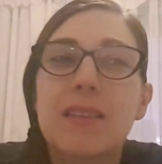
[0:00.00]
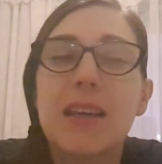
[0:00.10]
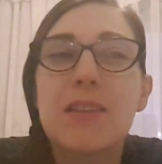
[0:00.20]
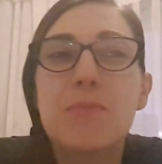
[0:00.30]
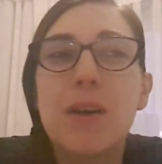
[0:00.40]

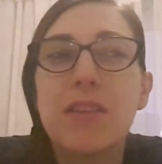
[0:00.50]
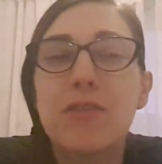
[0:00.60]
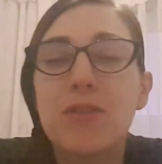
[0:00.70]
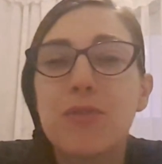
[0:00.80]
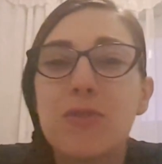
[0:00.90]
it's
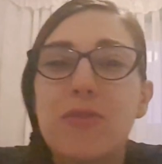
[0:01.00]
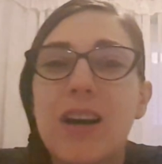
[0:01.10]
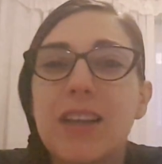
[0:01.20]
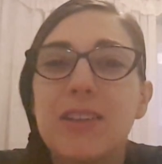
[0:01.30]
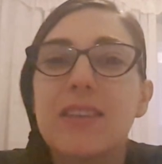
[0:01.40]
better if you
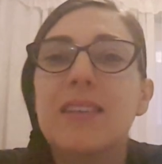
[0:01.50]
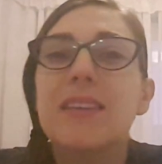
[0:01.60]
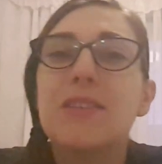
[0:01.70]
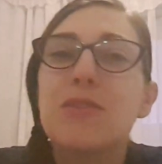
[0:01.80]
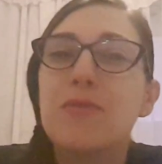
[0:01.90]
find
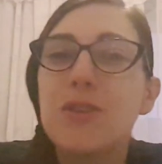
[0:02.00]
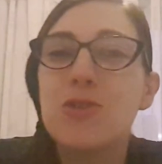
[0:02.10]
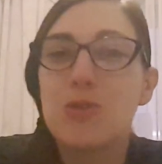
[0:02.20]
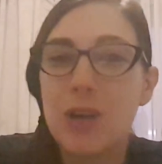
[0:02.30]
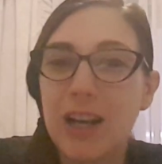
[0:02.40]

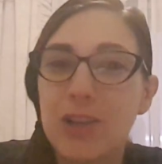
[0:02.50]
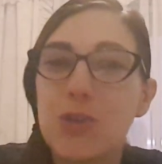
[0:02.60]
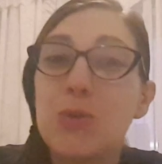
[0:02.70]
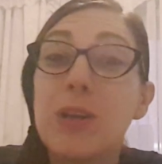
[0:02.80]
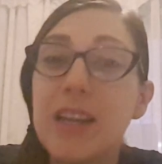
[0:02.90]
individual,
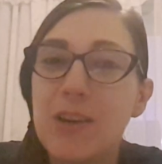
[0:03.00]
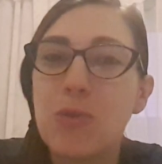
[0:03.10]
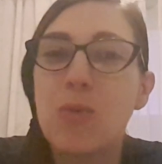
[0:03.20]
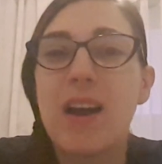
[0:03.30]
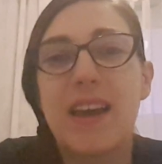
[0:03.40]

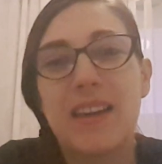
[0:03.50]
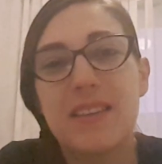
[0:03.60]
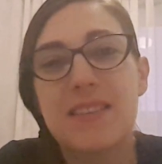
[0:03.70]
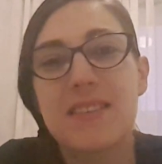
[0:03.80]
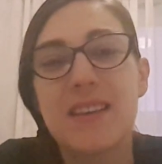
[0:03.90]
unique
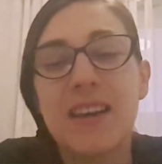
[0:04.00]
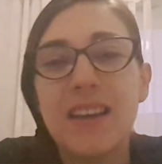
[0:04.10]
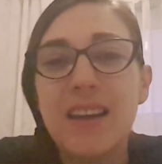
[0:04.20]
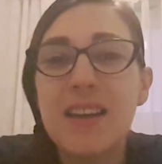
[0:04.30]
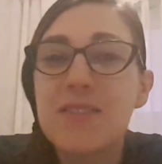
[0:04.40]
ways.
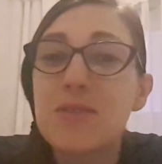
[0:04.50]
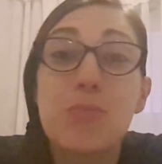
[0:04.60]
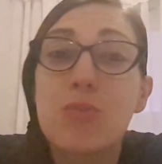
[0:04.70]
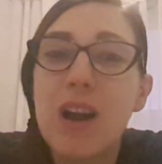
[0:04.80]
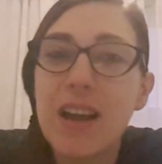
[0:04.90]

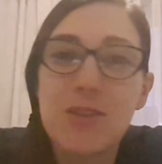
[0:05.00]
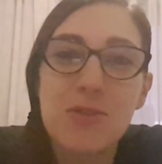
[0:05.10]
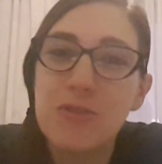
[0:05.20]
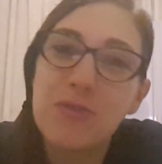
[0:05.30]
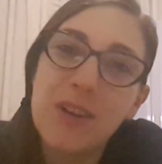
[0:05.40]
Surprise
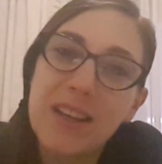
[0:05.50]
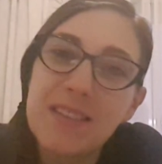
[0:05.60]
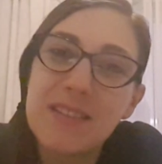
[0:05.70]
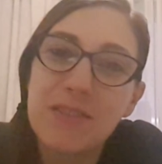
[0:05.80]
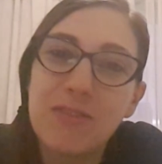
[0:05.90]
your
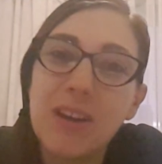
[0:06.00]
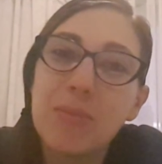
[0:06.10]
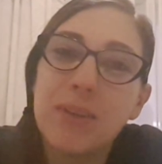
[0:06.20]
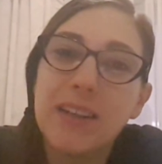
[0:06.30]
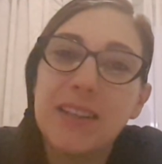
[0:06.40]
friends and
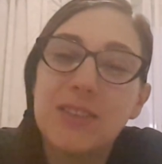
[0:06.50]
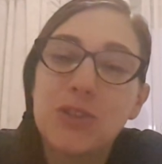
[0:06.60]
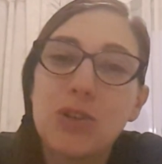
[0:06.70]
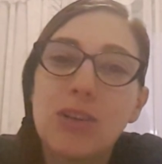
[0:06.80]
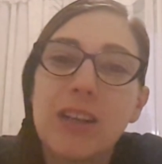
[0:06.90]
families.
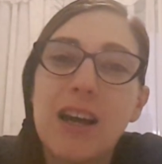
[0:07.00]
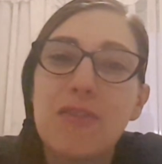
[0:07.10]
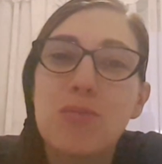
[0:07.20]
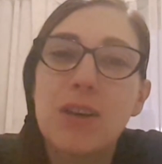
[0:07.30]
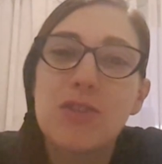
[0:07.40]
You only have
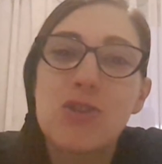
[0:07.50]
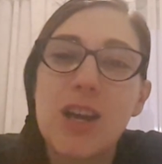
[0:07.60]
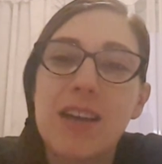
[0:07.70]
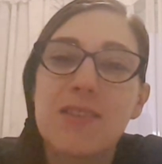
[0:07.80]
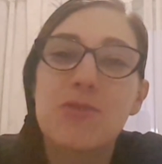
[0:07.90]
one
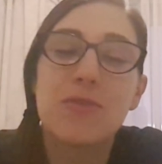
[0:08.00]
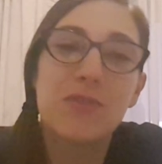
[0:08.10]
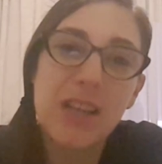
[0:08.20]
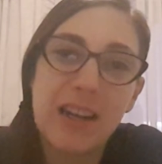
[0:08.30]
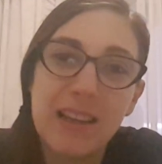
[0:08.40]
chance of
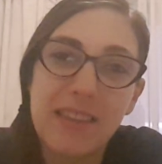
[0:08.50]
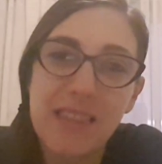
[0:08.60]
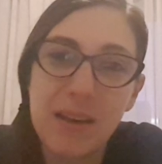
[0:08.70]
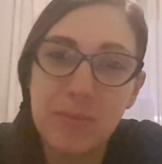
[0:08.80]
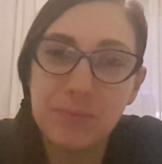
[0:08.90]
telling
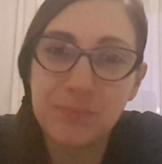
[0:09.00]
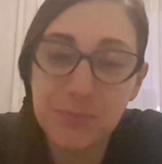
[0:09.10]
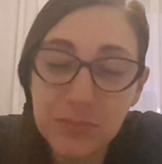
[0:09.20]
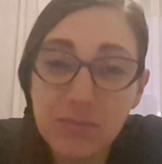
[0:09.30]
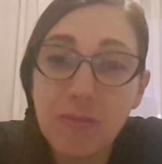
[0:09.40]
them
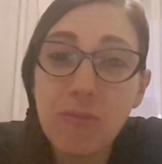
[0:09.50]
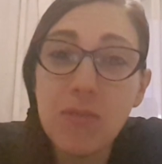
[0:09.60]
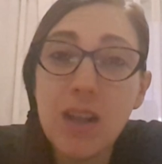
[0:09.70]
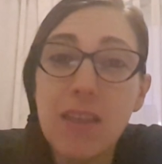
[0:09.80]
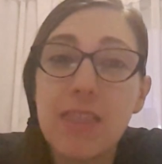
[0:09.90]

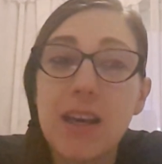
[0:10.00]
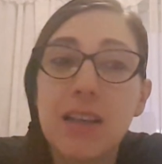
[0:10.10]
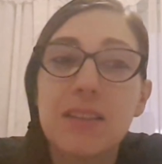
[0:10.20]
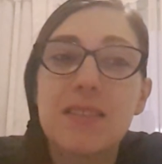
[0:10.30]
that